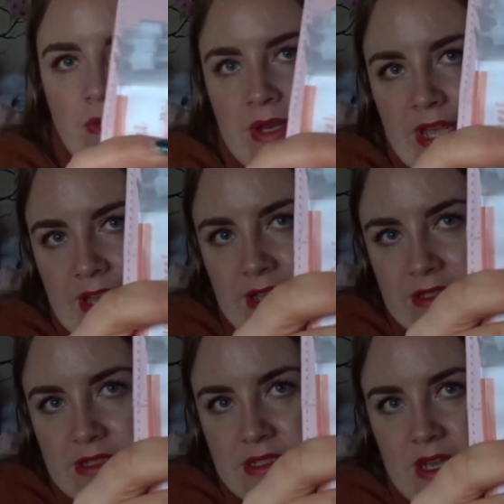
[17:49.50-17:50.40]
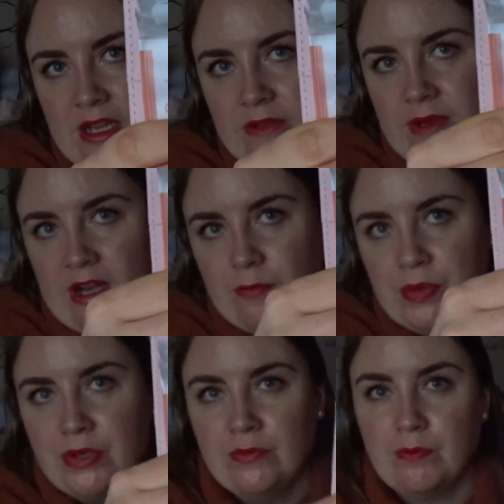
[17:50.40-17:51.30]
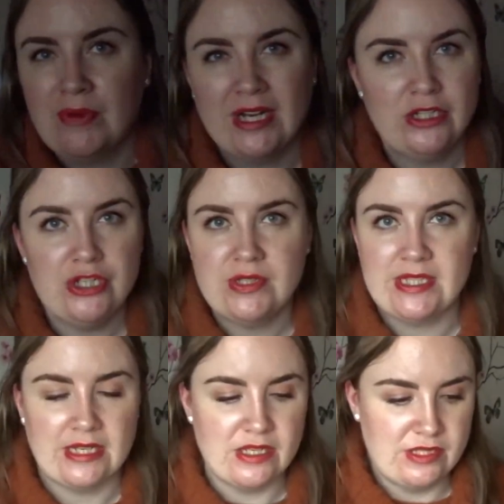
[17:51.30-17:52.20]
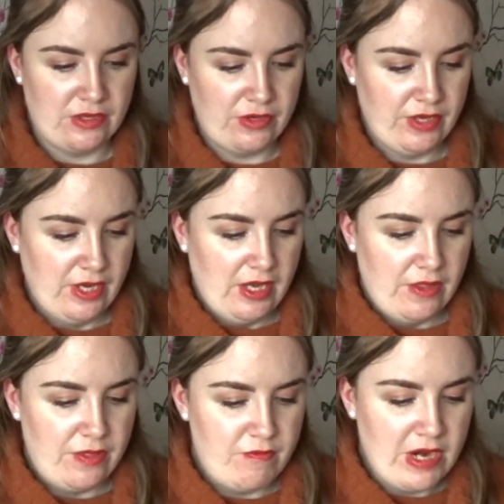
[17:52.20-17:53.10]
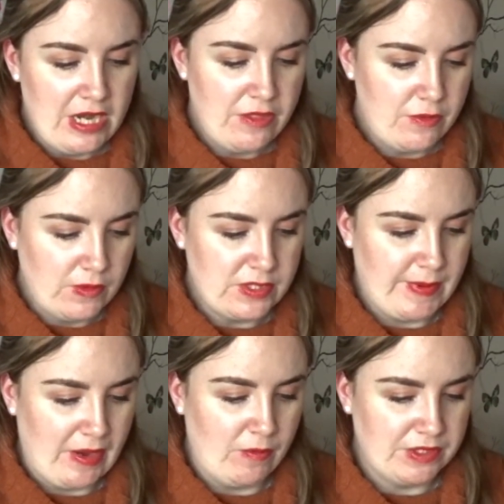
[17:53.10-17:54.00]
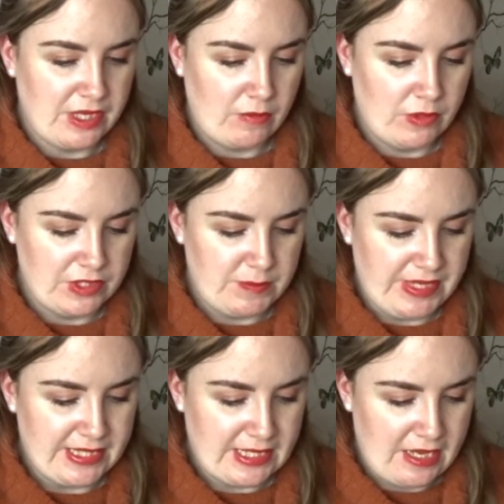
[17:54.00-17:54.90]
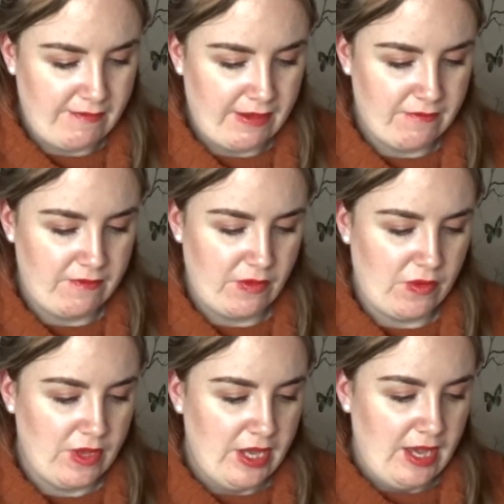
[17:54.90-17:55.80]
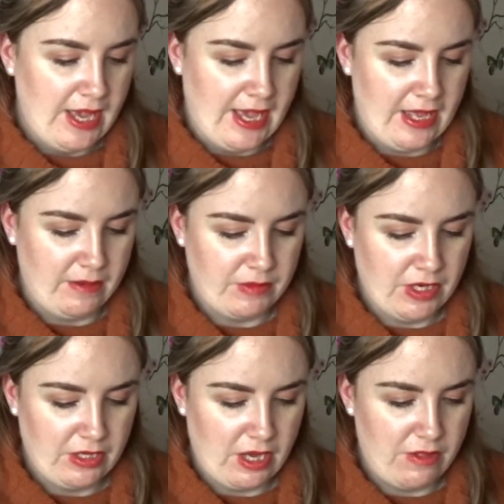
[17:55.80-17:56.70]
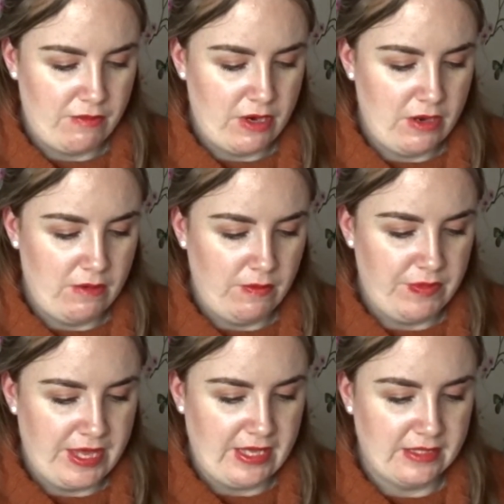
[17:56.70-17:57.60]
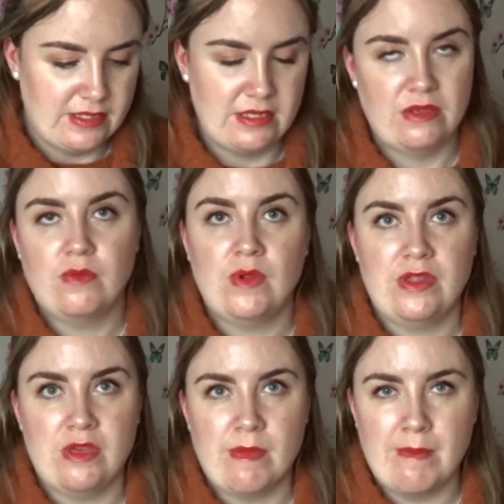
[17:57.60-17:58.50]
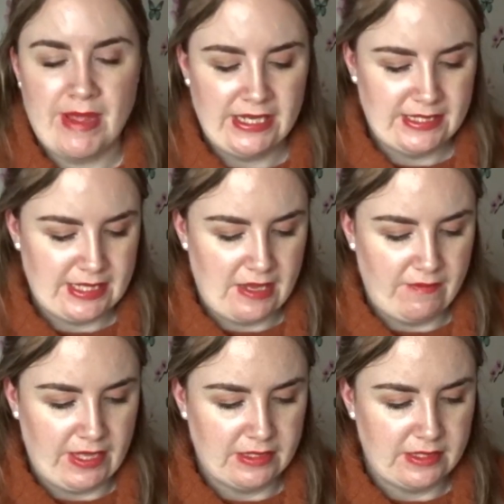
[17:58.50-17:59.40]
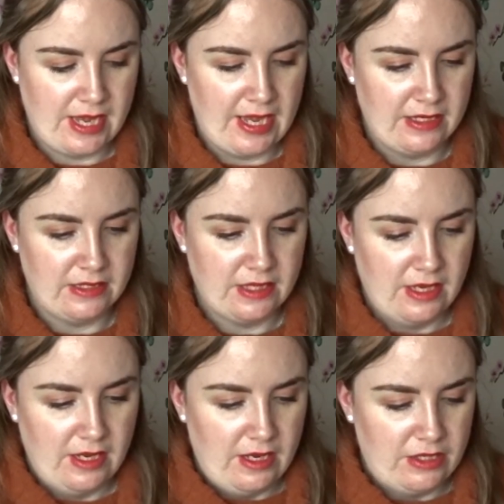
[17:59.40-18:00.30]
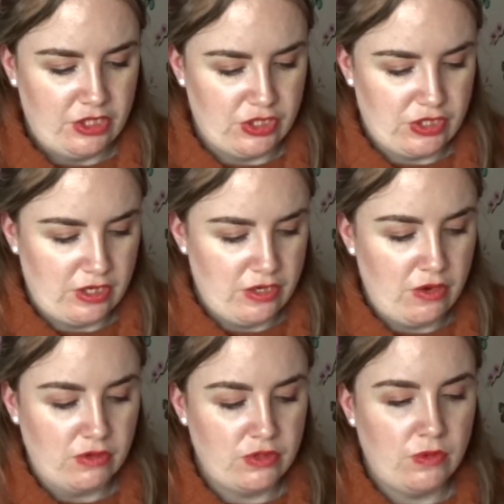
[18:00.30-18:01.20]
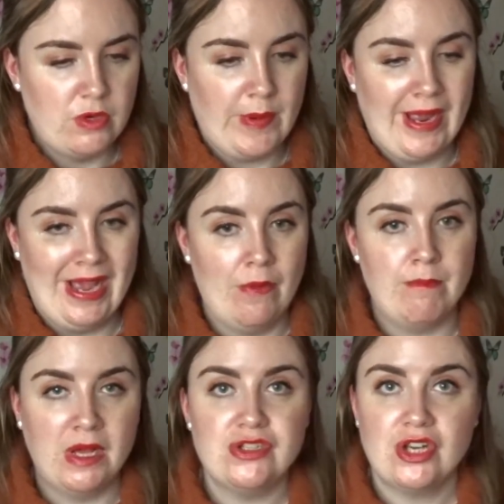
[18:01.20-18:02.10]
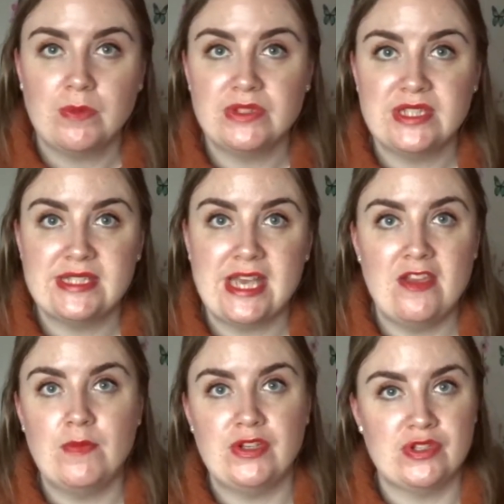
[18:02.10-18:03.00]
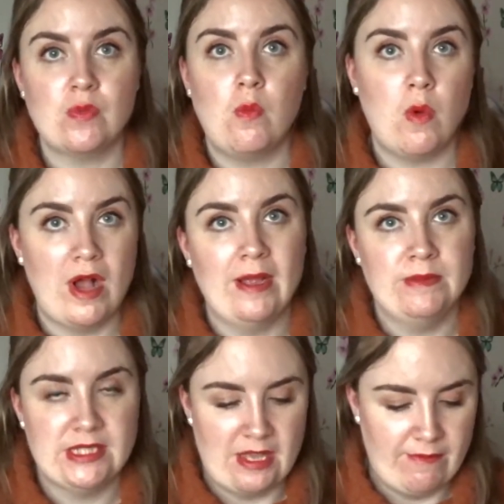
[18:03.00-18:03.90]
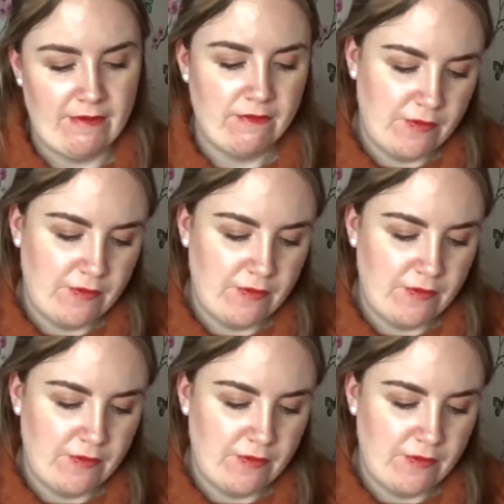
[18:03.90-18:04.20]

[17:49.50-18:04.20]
on here, so I've put brand new stickers on, really thought about what I want to be saving for, and I'm going to go through these with you, my main savings, and just not talk about how much I want to save, but just what I'm saving